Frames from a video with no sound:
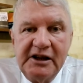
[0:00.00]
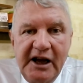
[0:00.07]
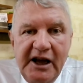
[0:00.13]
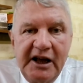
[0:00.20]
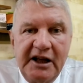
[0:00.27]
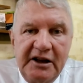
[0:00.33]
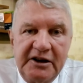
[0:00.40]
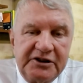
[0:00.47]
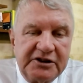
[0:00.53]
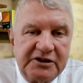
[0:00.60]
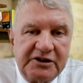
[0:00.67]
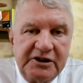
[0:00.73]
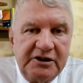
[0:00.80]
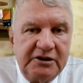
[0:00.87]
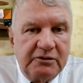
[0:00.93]
and
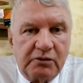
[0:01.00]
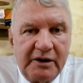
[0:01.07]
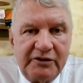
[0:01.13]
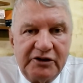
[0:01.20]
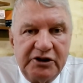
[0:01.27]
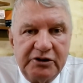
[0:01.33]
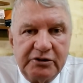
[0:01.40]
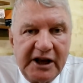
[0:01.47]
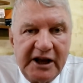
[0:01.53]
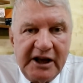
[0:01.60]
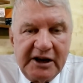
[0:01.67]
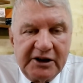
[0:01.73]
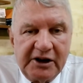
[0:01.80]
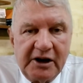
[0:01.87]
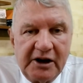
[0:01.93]
the Revenue
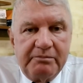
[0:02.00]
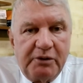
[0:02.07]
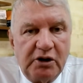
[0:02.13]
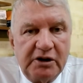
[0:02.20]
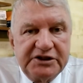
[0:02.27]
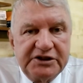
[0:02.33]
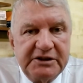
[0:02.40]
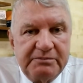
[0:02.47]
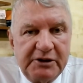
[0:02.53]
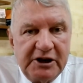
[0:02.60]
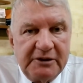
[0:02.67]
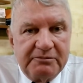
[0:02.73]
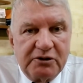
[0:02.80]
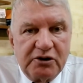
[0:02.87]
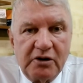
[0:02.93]
Canada policy
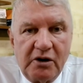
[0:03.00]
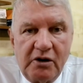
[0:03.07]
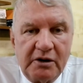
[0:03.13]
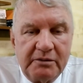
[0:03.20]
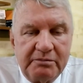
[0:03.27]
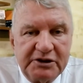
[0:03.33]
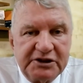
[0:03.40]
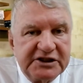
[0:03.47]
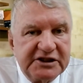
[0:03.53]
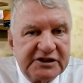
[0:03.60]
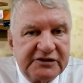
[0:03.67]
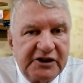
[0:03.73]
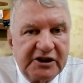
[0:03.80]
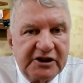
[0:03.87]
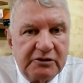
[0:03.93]
paper on business
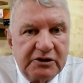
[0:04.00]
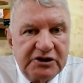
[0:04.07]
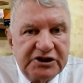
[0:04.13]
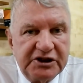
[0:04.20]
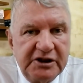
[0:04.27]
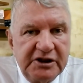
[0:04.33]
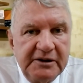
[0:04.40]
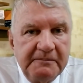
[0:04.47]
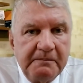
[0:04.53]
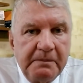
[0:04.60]
valuation.